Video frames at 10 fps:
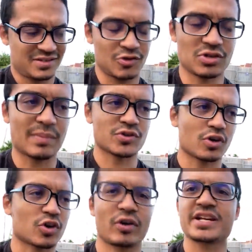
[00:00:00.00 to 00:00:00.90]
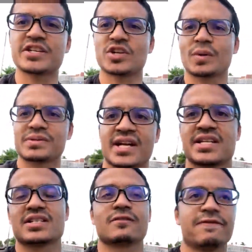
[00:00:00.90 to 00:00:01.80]
through some sort of crazy
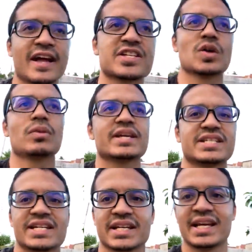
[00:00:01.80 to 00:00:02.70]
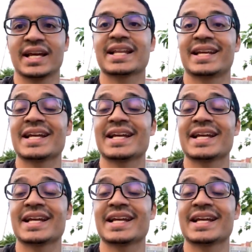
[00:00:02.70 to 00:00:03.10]
circumstances, the fans normally get get,